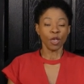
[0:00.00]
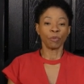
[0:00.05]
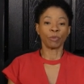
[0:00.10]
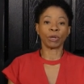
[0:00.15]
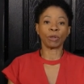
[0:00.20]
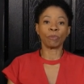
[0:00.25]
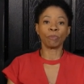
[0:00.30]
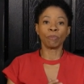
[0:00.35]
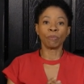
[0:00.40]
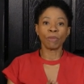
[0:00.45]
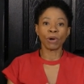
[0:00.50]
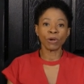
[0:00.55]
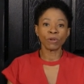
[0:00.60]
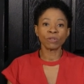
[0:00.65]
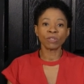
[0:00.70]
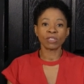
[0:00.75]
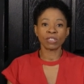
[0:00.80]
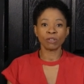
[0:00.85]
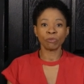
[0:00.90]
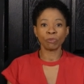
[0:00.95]
But
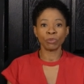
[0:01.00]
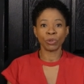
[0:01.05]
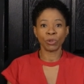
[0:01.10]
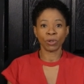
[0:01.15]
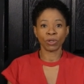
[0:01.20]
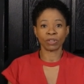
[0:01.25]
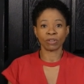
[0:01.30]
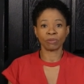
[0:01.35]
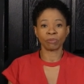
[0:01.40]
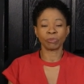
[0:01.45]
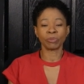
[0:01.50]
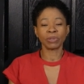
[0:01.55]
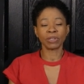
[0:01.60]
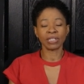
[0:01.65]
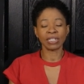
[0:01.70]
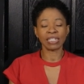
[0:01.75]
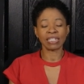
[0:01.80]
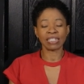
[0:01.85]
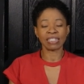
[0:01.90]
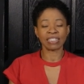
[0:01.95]
most important,
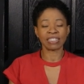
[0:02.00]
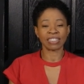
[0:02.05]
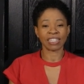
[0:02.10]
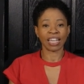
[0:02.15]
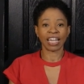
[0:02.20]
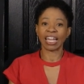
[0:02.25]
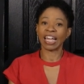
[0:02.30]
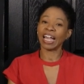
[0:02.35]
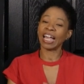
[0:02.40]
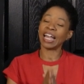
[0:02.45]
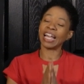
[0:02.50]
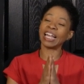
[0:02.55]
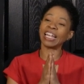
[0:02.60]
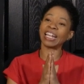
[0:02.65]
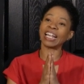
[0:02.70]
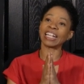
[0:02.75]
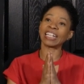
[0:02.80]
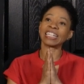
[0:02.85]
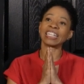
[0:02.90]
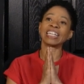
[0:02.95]
please, and
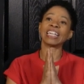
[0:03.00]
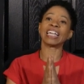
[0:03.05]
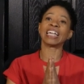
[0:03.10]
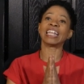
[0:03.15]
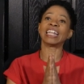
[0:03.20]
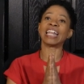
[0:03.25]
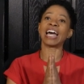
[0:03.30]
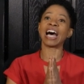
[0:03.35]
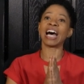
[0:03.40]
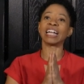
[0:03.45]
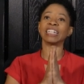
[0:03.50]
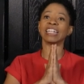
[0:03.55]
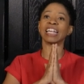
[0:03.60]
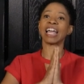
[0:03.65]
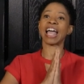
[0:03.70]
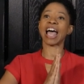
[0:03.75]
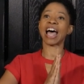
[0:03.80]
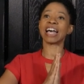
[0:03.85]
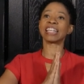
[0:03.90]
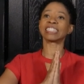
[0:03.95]
I cannot
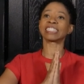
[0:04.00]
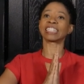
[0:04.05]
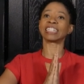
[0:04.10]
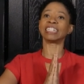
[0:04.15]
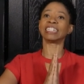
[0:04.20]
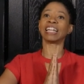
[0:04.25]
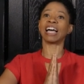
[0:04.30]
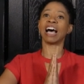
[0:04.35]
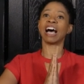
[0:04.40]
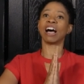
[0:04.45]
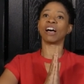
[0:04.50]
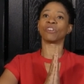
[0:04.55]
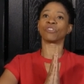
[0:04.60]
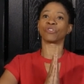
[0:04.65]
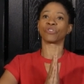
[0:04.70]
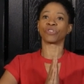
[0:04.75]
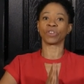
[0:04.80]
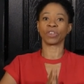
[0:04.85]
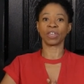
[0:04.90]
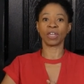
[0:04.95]
ask
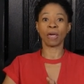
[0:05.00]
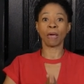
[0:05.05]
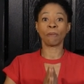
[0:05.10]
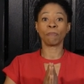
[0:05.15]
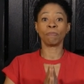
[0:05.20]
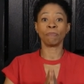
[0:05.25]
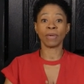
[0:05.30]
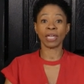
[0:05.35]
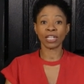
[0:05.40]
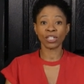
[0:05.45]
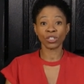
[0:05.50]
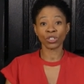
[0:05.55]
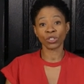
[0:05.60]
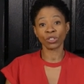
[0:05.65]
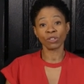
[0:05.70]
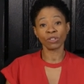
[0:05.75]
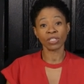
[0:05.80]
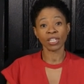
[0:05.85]
enough, make sure you